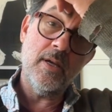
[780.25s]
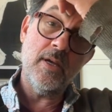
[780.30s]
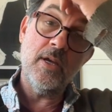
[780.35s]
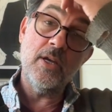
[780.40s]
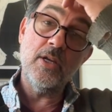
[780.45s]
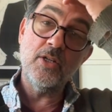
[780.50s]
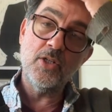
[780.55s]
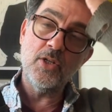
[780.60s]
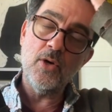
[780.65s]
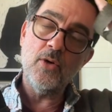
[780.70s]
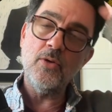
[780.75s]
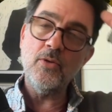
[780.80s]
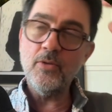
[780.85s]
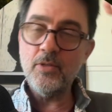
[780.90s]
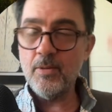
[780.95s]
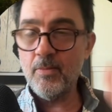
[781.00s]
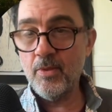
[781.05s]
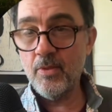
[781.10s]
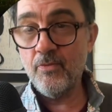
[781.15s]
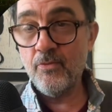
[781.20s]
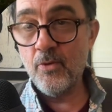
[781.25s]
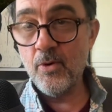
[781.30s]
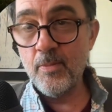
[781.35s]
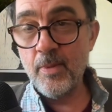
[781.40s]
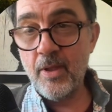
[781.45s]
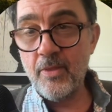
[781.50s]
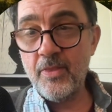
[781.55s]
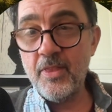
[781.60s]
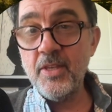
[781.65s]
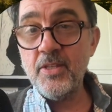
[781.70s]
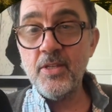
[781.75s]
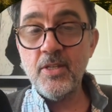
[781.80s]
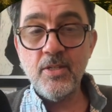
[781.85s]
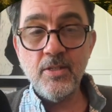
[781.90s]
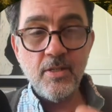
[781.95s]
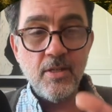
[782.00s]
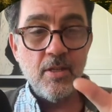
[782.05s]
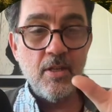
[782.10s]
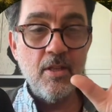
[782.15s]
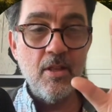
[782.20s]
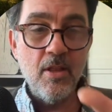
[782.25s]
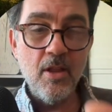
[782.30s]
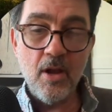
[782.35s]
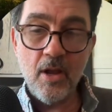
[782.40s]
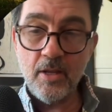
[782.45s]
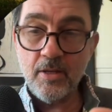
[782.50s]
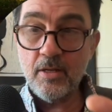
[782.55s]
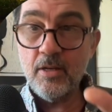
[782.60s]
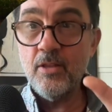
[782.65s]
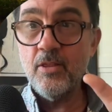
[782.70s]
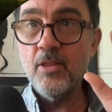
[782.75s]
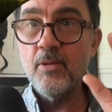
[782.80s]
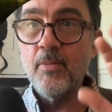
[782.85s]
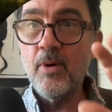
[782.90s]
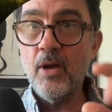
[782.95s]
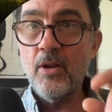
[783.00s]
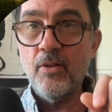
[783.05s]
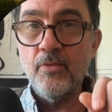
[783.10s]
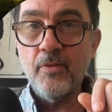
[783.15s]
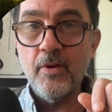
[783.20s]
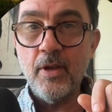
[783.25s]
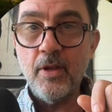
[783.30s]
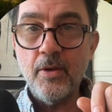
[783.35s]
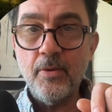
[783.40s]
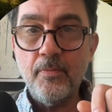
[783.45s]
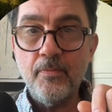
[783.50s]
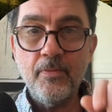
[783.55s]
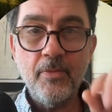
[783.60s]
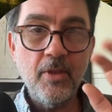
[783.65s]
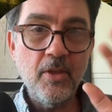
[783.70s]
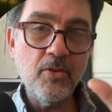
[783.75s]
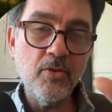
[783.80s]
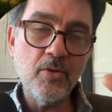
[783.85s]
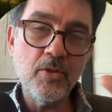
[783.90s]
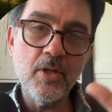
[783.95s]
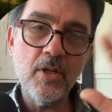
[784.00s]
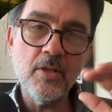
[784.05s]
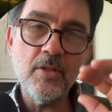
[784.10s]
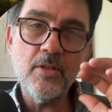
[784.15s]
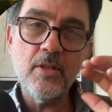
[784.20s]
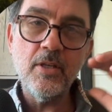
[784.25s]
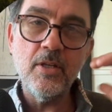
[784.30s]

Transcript: show you some of the format. This is not the model file. These are just the